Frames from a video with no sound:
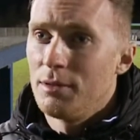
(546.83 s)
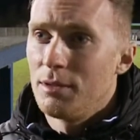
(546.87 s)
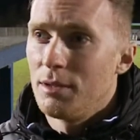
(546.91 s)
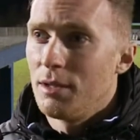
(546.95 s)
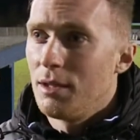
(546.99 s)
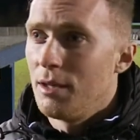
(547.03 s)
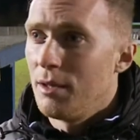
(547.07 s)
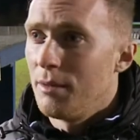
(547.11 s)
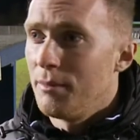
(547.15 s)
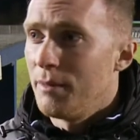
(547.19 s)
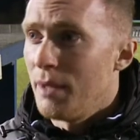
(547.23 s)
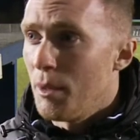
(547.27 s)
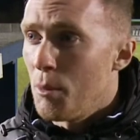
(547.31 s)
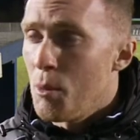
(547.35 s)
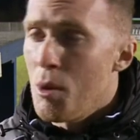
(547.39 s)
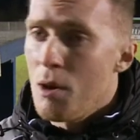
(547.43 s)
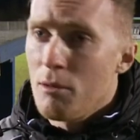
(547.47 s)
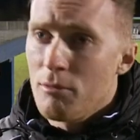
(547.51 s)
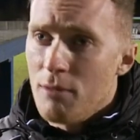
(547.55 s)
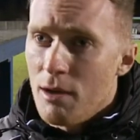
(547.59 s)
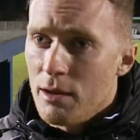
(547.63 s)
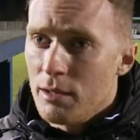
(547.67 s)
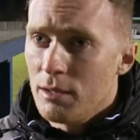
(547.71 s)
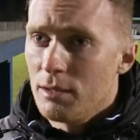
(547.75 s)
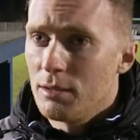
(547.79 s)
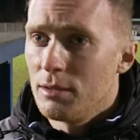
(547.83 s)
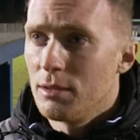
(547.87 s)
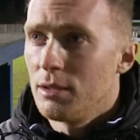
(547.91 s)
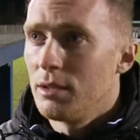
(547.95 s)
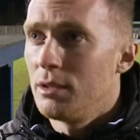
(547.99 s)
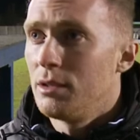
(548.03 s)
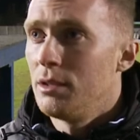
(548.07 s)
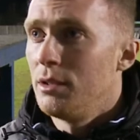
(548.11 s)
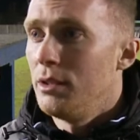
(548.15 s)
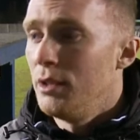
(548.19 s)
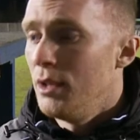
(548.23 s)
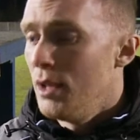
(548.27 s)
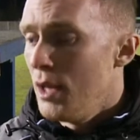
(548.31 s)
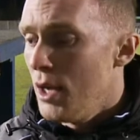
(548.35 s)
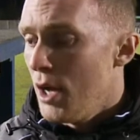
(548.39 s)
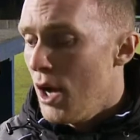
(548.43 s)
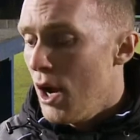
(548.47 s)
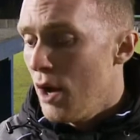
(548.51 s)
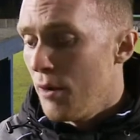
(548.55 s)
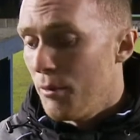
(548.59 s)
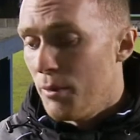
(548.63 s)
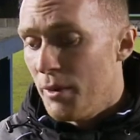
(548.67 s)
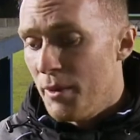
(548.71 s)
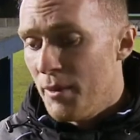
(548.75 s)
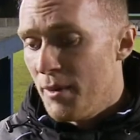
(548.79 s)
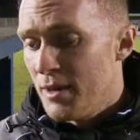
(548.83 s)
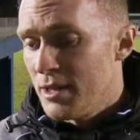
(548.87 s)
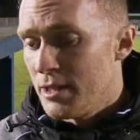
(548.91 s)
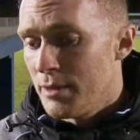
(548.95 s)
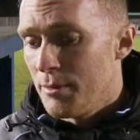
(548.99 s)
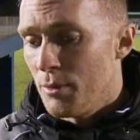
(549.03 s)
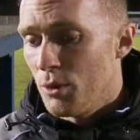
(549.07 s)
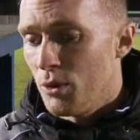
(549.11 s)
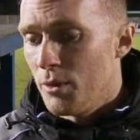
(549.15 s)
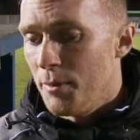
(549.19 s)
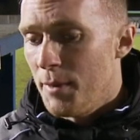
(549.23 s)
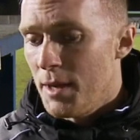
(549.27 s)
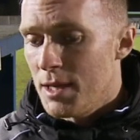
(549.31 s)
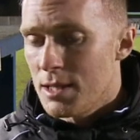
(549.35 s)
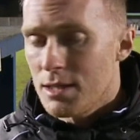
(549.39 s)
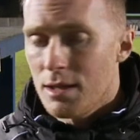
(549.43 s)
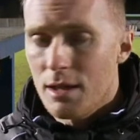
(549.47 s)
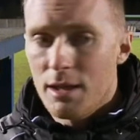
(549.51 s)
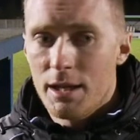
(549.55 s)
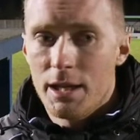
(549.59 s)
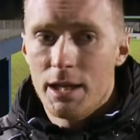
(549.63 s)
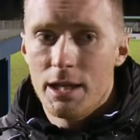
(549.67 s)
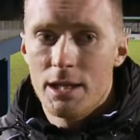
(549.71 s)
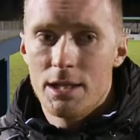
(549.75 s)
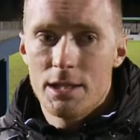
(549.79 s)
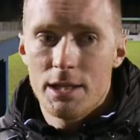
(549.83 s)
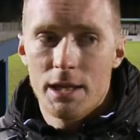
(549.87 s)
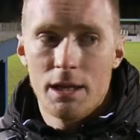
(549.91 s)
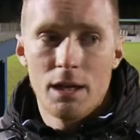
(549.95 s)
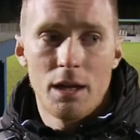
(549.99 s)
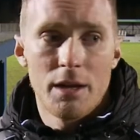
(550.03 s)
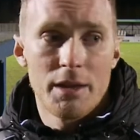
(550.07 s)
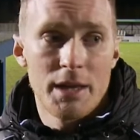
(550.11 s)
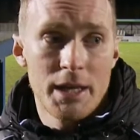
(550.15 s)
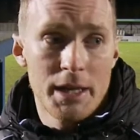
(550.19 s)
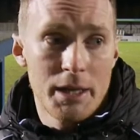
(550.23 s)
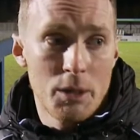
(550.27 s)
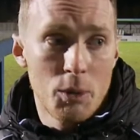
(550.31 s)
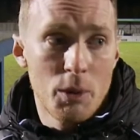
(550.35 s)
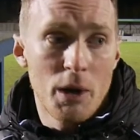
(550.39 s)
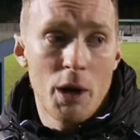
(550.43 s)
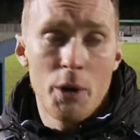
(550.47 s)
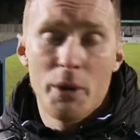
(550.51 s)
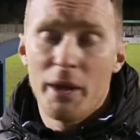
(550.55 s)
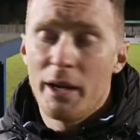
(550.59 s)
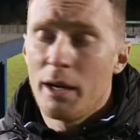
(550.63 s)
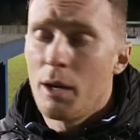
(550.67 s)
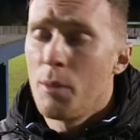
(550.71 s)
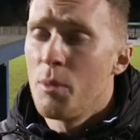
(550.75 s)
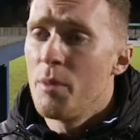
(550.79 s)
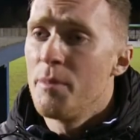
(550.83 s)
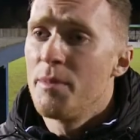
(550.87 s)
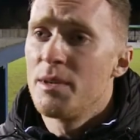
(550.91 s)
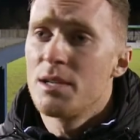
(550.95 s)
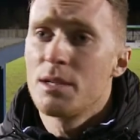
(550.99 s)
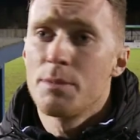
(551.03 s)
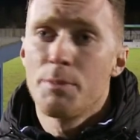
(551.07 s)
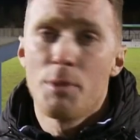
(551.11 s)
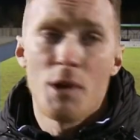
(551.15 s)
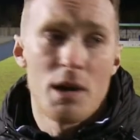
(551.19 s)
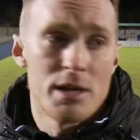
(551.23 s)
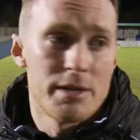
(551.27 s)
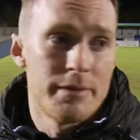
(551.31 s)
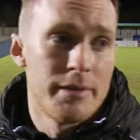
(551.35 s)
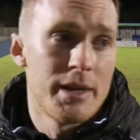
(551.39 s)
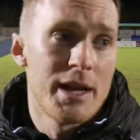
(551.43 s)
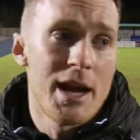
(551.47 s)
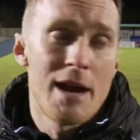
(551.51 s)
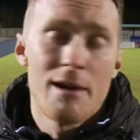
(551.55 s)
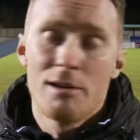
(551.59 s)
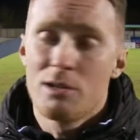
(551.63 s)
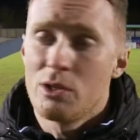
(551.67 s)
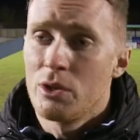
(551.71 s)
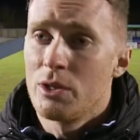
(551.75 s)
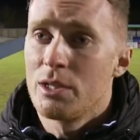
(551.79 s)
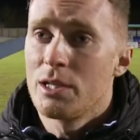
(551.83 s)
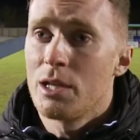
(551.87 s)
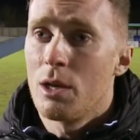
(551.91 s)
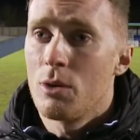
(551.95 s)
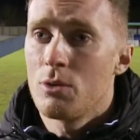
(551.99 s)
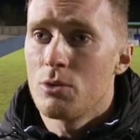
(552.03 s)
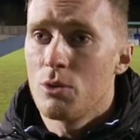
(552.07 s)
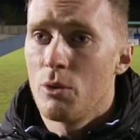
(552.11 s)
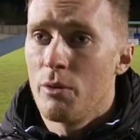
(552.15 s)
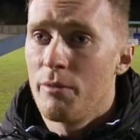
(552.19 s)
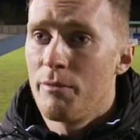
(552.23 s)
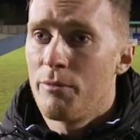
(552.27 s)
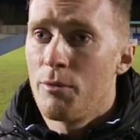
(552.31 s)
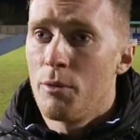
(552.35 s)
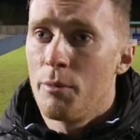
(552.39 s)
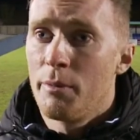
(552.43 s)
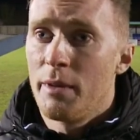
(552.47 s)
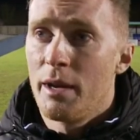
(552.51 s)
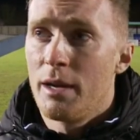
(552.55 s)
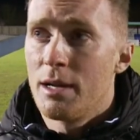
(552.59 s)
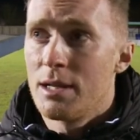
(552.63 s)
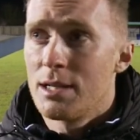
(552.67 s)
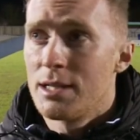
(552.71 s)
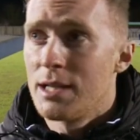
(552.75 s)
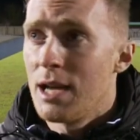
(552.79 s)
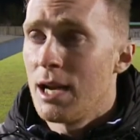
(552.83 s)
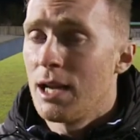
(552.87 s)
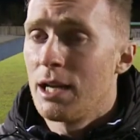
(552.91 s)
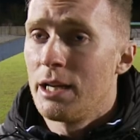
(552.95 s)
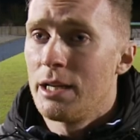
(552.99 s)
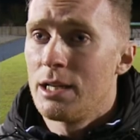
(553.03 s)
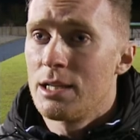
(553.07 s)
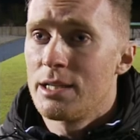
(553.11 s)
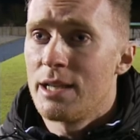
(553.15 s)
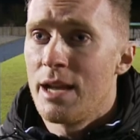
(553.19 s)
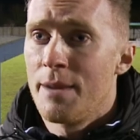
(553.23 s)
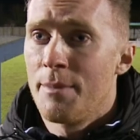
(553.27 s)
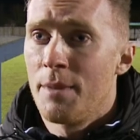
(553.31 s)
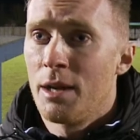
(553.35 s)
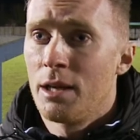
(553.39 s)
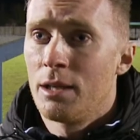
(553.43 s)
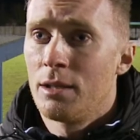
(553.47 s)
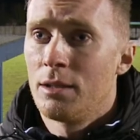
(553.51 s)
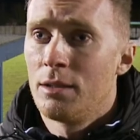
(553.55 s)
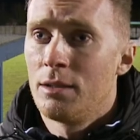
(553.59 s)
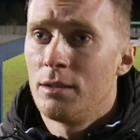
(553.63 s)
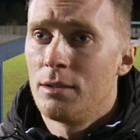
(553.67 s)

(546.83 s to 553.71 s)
They're well run, and we wish him all the best. I think he'll go there, and I wouldn't be surprised if he carries on his goal scoring form there exactly in the same manner.